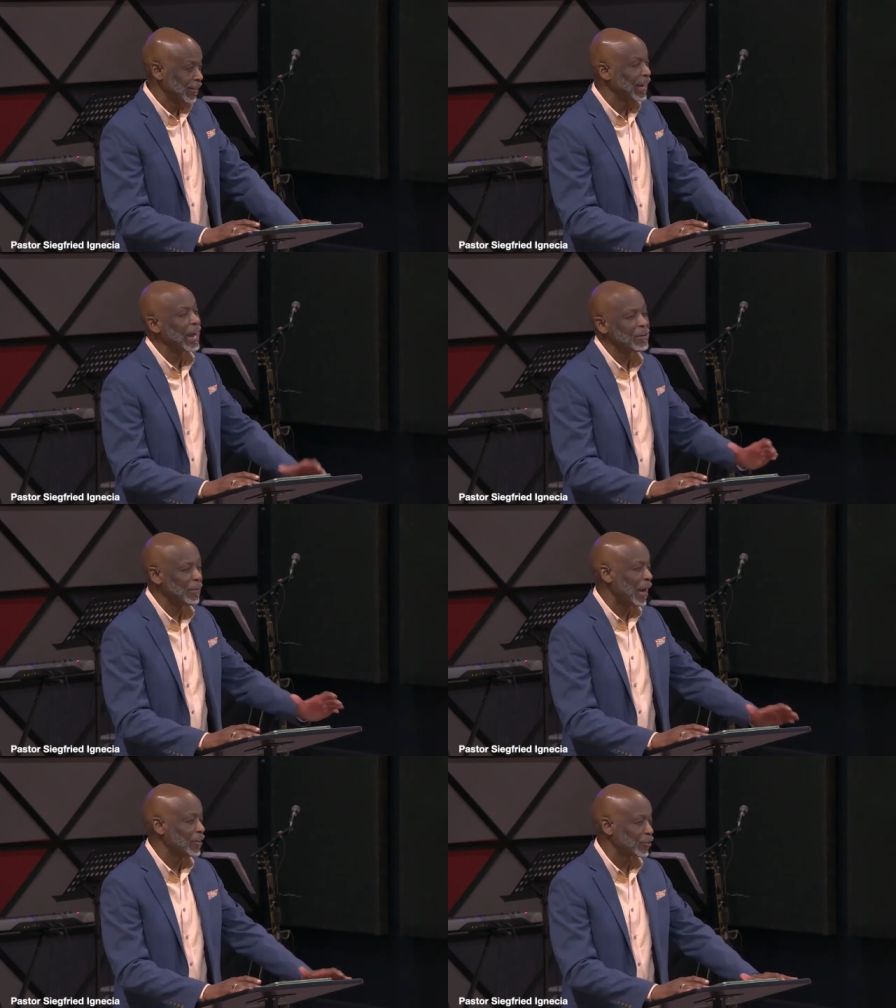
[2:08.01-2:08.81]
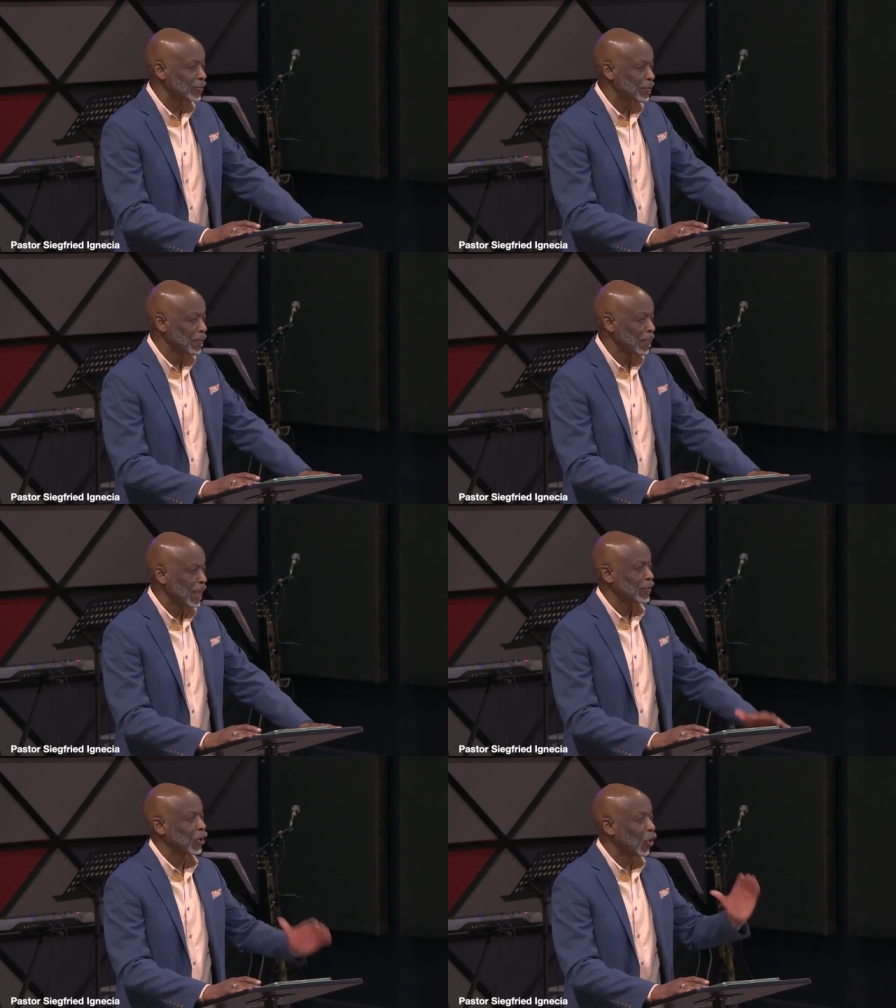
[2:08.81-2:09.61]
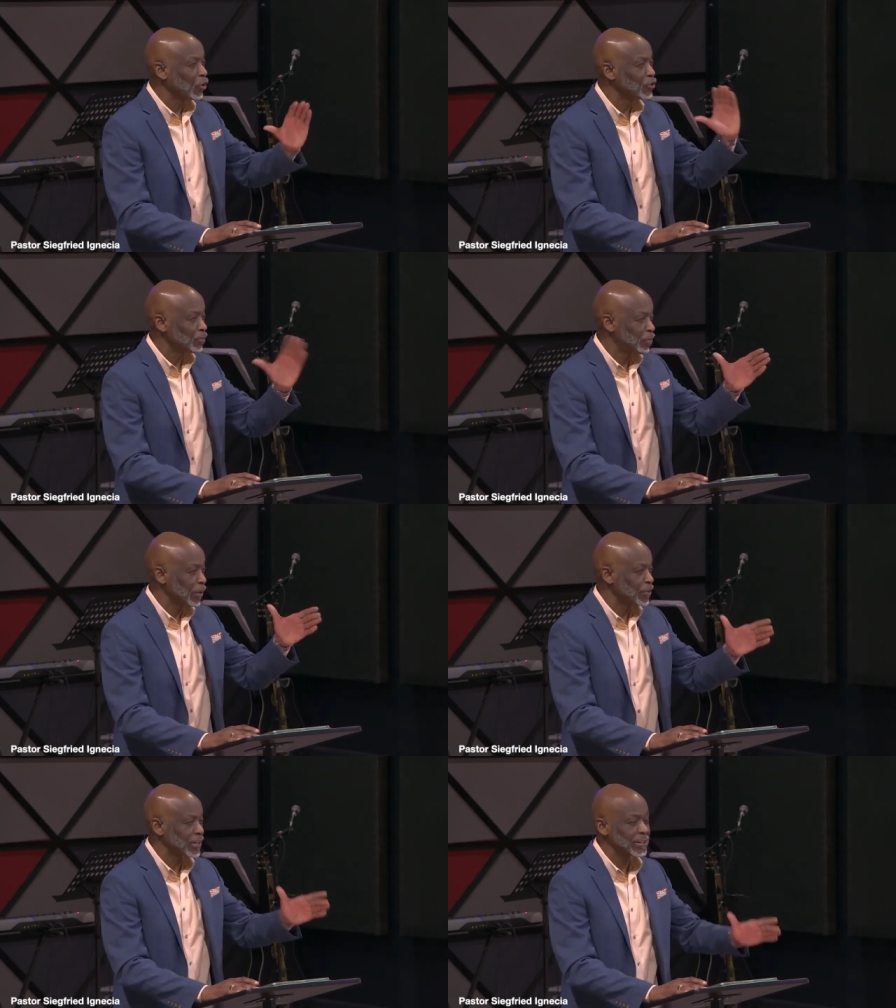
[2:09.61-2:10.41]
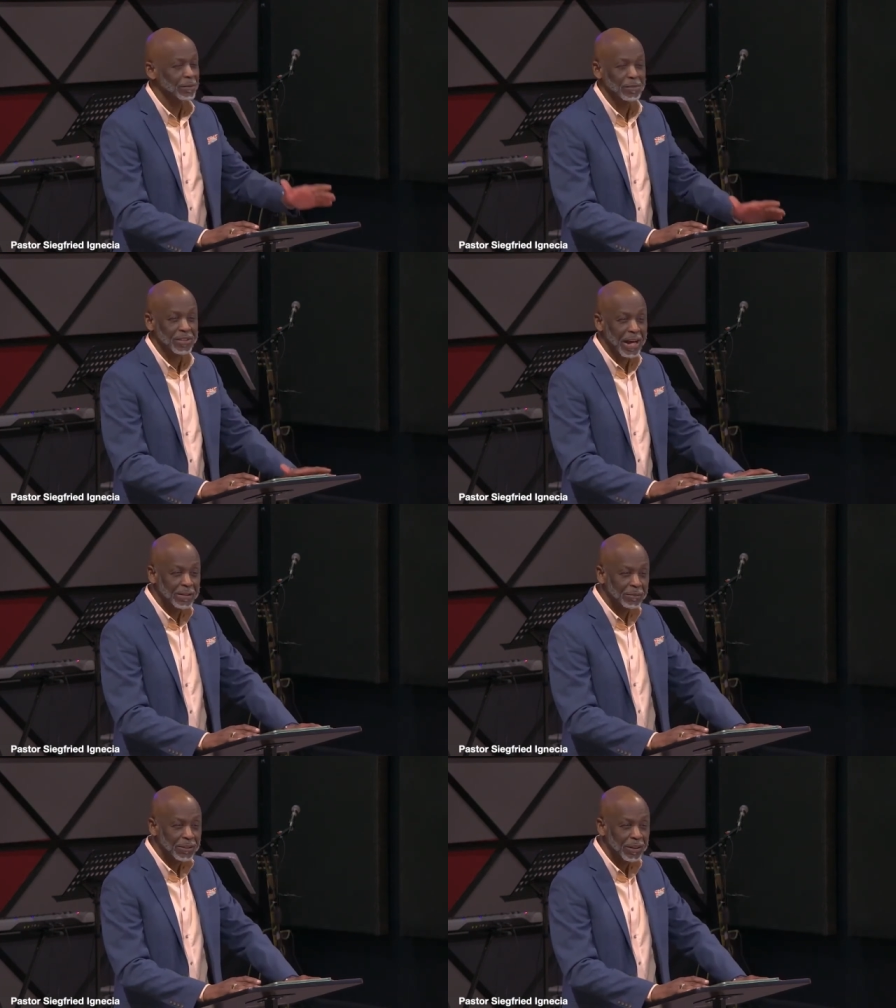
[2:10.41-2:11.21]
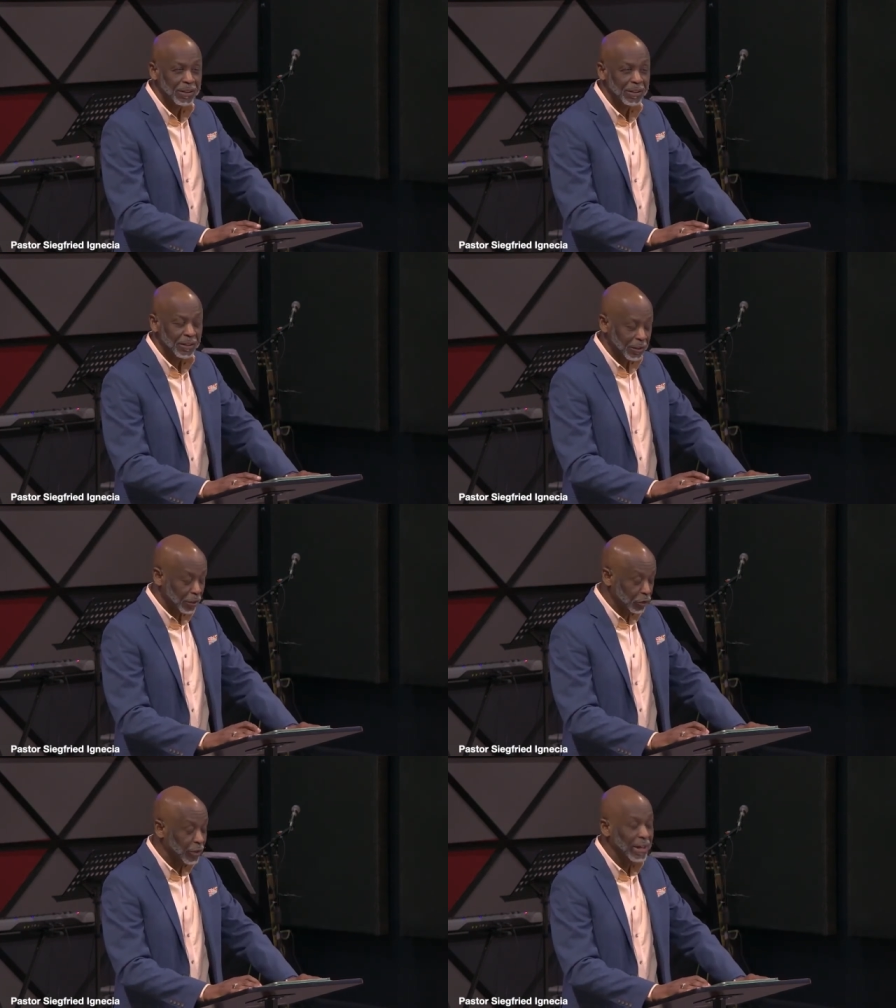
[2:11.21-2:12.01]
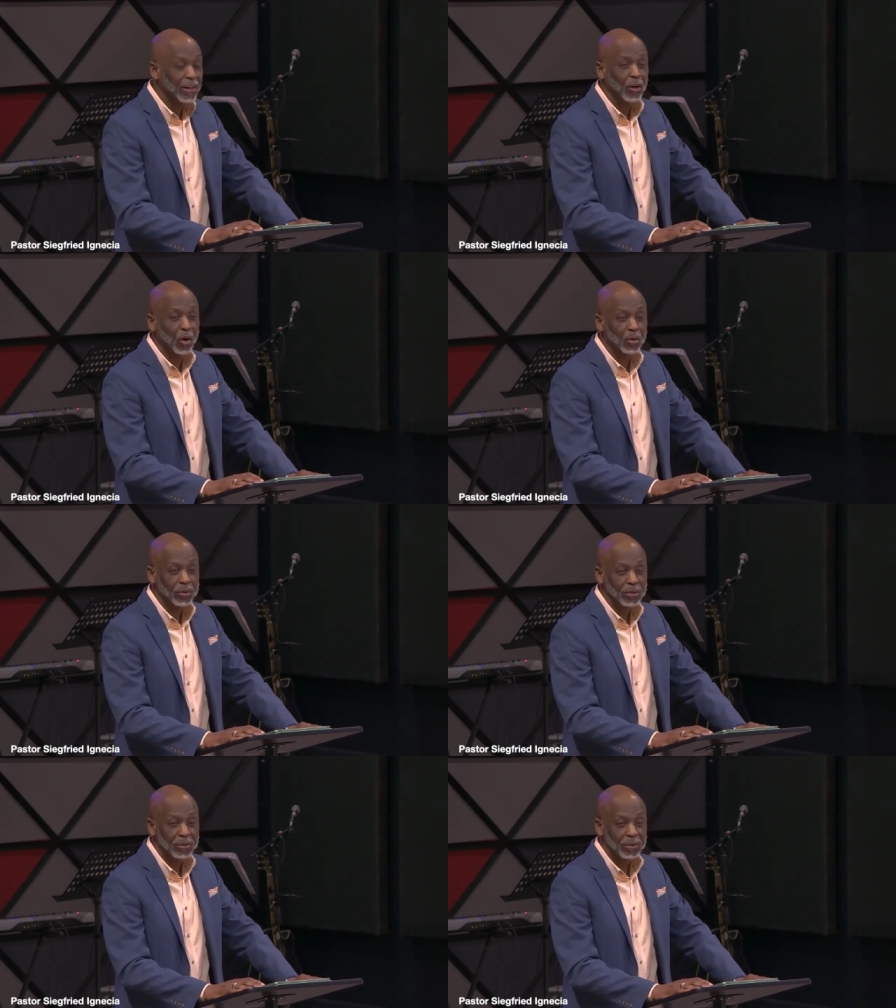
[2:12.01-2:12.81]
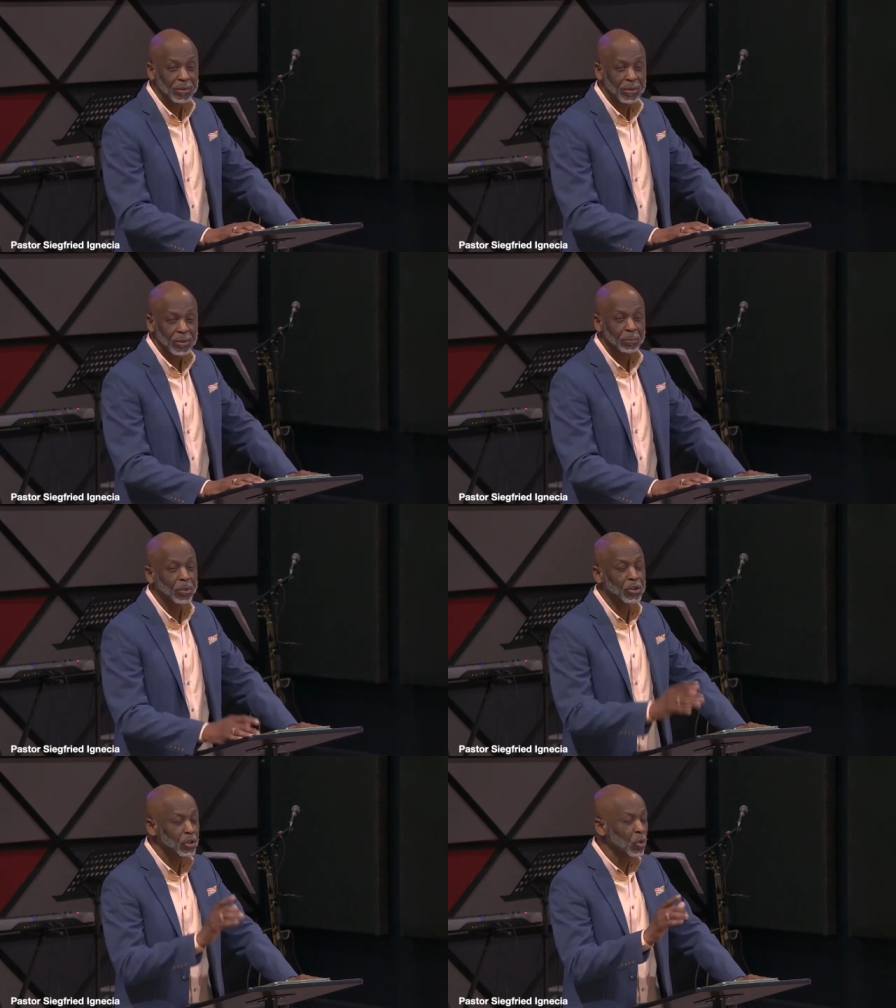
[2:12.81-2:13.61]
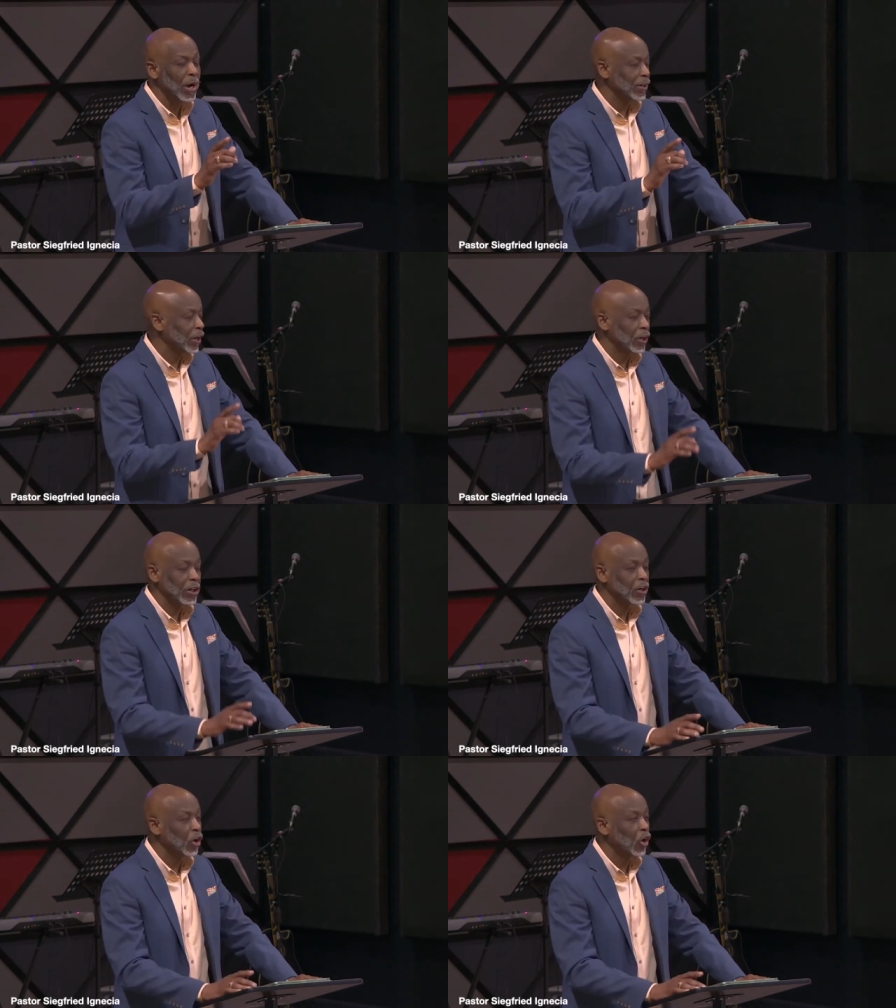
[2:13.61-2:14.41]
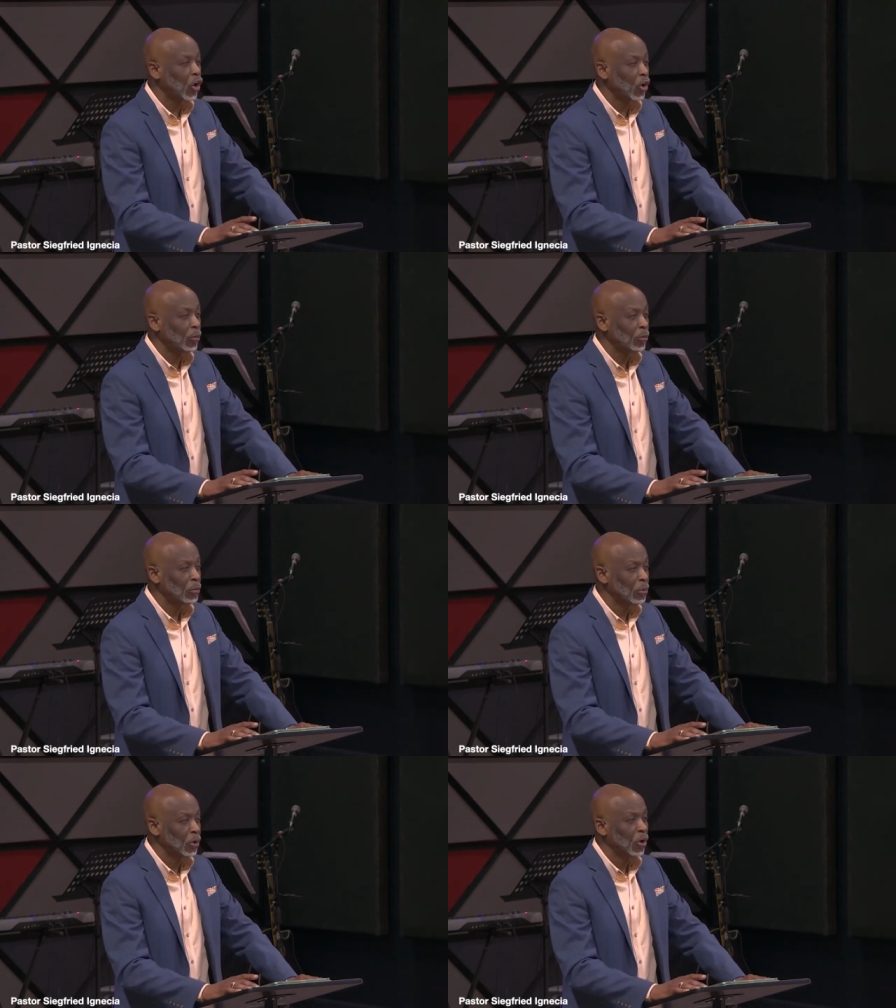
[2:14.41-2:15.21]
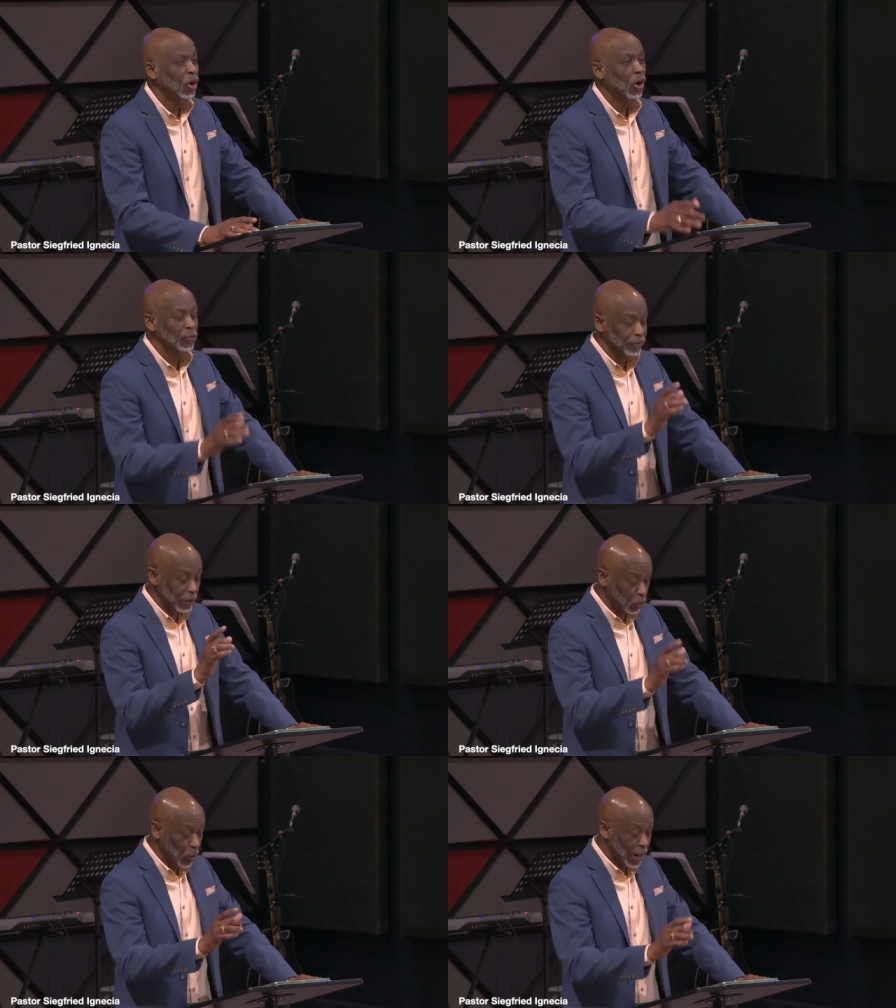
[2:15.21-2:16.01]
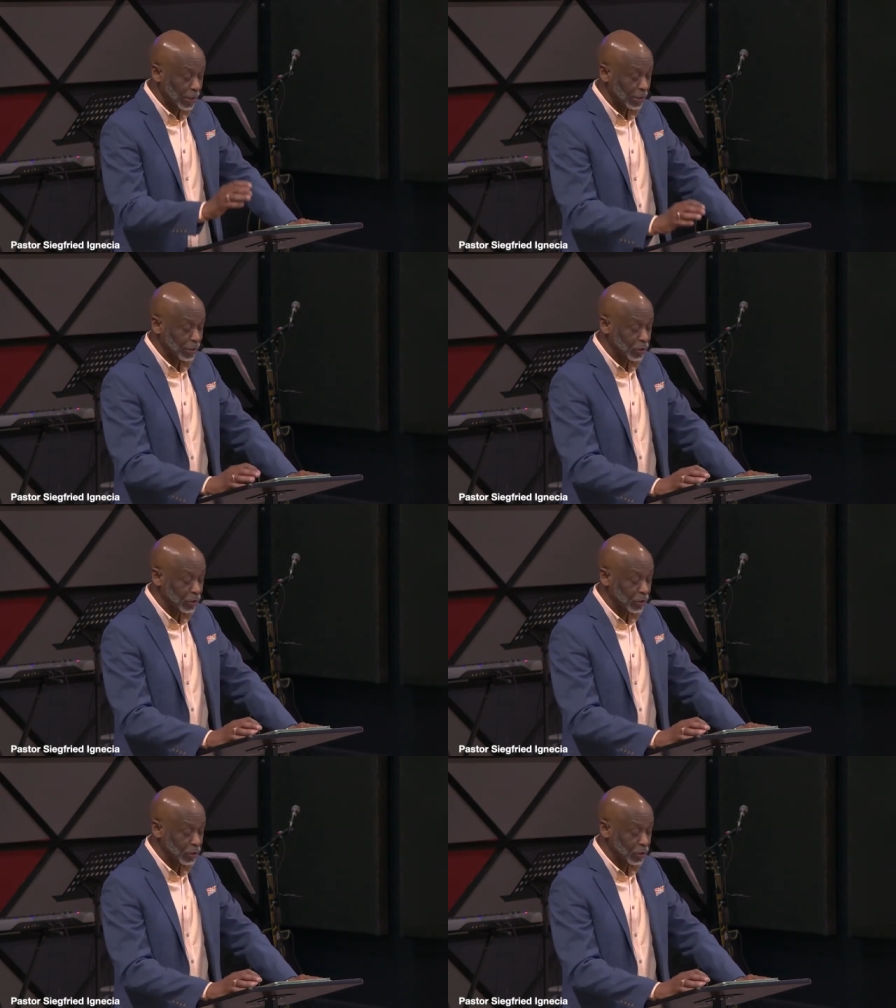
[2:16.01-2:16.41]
Can you imagine? The Holy Spirit says to him, Simon, you're getting old, but you are not going to go home until when